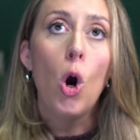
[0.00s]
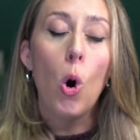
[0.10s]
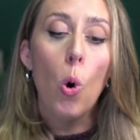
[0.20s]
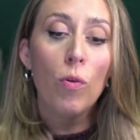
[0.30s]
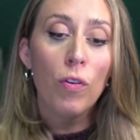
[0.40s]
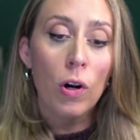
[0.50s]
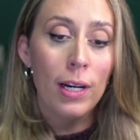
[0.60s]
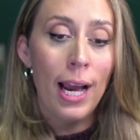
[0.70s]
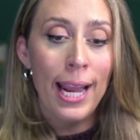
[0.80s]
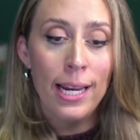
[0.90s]

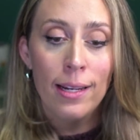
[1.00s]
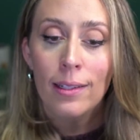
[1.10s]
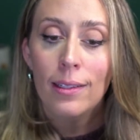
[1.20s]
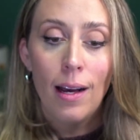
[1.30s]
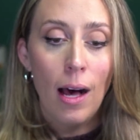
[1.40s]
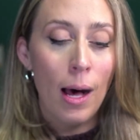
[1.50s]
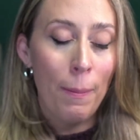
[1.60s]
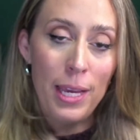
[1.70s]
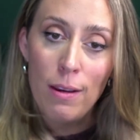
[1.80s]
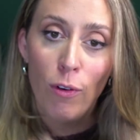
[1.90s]
overnight
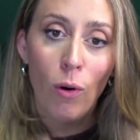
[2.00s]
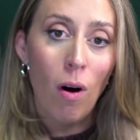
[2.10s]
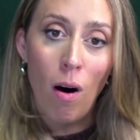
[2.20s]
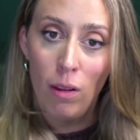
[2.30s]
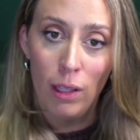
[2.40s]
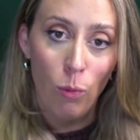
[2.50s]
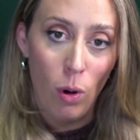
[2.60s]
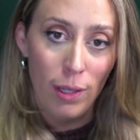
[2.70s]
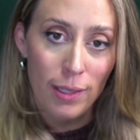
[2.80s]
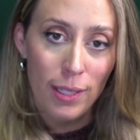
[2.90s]
upheaval all at
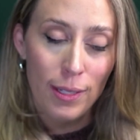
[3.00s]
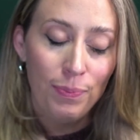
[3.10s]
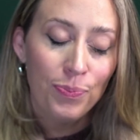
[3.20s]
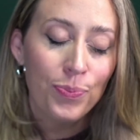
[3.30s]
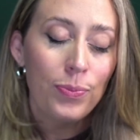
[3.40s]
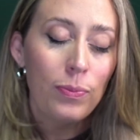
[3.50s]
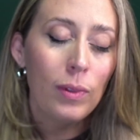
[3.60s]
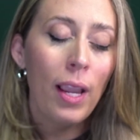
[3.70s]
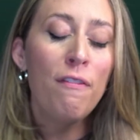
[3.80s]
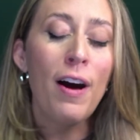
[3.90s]
once.
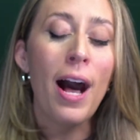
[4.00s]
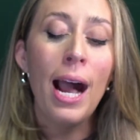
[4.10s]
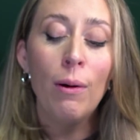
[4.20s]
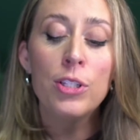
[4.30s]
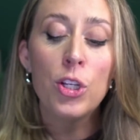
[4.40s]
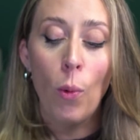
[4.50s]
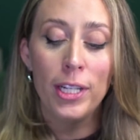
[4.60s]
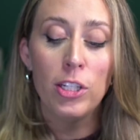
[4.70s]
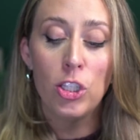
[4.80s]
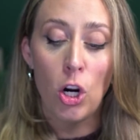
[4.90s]
If I was going
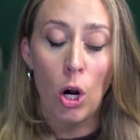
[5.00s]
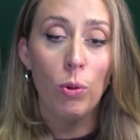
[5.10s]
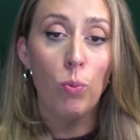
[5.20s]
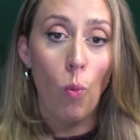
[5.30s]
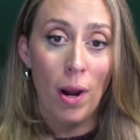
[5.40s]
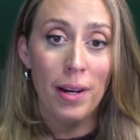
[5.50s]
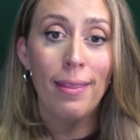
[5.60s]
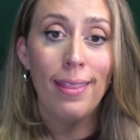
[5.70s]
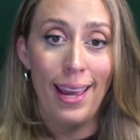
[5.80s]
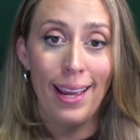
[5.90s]
to start with one
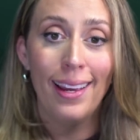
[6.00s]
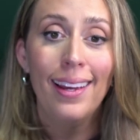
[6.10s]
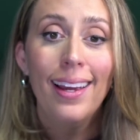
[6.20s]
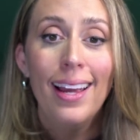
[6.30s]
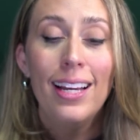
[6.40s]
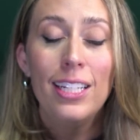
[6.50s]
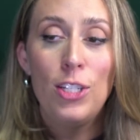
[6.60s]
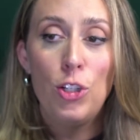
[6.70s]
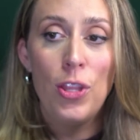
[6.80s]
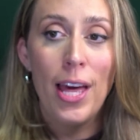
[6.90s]
thing
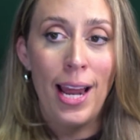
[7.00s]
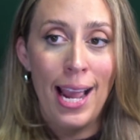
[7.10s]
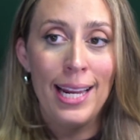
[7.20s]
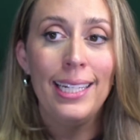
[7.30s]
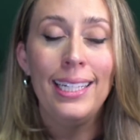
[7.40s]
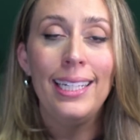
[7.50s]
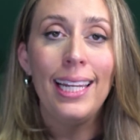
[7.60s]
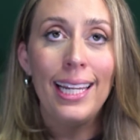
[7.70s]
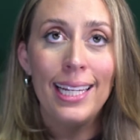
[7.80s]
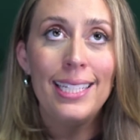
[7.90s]
that I
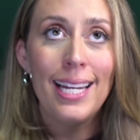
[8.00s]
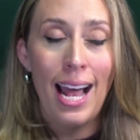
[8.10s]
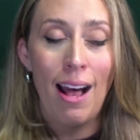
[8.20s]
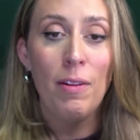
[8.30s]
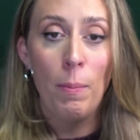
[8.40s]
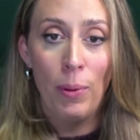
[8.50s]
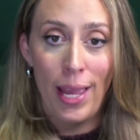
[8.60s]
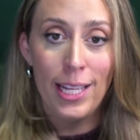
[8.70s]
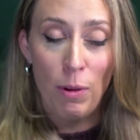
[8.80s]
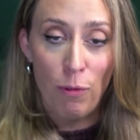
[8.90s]
needed to have in
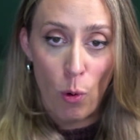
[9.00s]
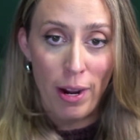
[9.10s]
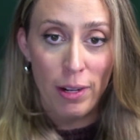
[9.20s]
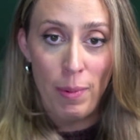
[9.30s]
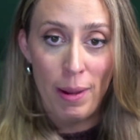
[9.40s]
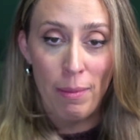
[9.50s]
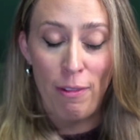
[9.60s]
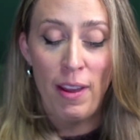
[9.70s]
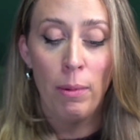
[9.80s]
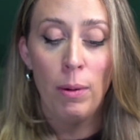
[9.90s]
place before I could make my
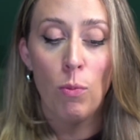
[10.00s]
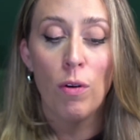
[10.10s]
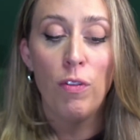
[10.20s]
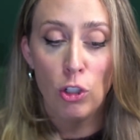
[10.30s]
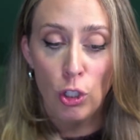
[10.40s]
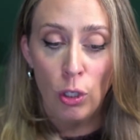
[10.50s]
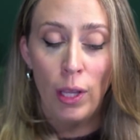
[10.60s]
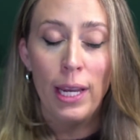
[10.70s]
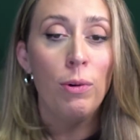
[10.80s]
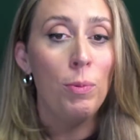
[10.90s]
family more
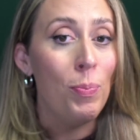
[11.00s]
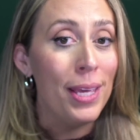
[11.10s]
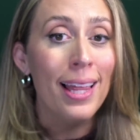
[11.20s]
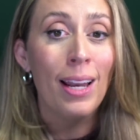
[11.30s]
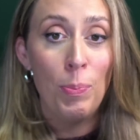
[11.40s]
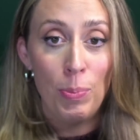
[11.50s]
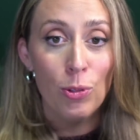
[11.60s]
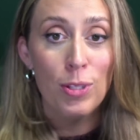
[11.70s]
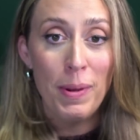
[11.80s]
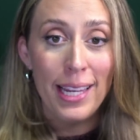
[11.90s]
functional, it would be that
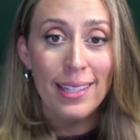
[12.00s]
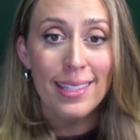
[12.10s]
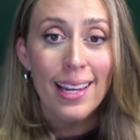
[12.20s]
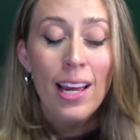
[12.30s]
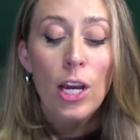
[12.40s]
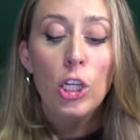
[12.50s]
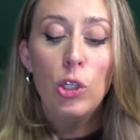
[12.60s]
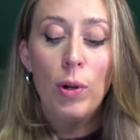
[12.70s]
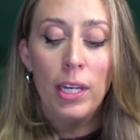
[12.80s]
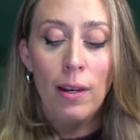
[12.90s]
abuse piece.
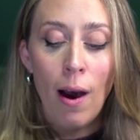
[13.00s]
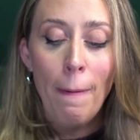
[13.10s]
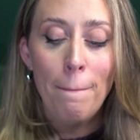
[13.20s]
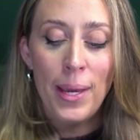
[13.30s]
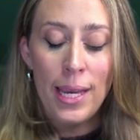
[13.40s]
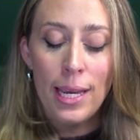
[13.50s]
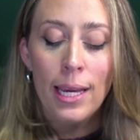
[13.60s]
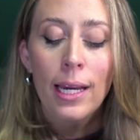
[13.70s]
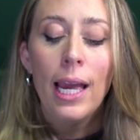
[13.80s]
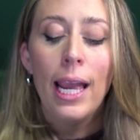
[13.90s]
You cannot
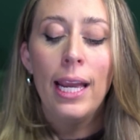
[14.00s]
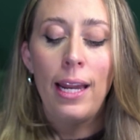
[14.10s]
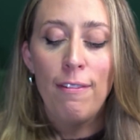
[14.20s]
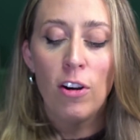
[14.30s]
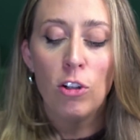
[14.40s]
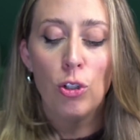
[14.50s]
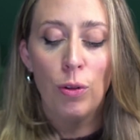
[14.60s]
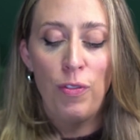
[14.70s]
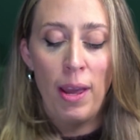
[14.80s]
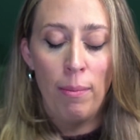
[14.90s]
be in a functional
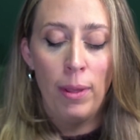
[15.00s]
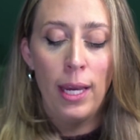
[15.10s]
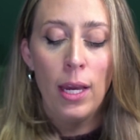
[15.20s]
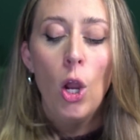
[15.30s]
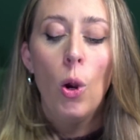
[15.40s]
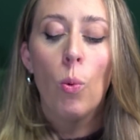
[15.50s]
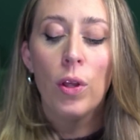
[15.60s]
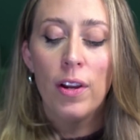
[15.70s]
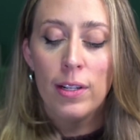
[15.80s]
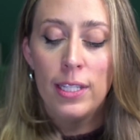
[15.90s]
family where
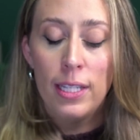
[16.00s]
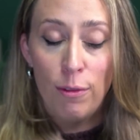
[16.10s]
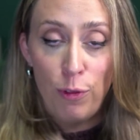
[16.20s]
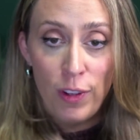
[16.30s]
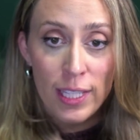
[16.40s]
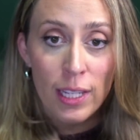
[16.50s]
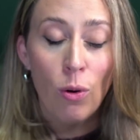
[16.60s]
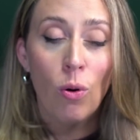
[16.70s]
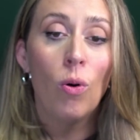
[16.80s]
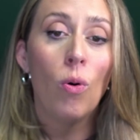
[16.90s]
there is
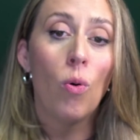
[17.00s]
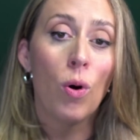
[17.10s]
physical or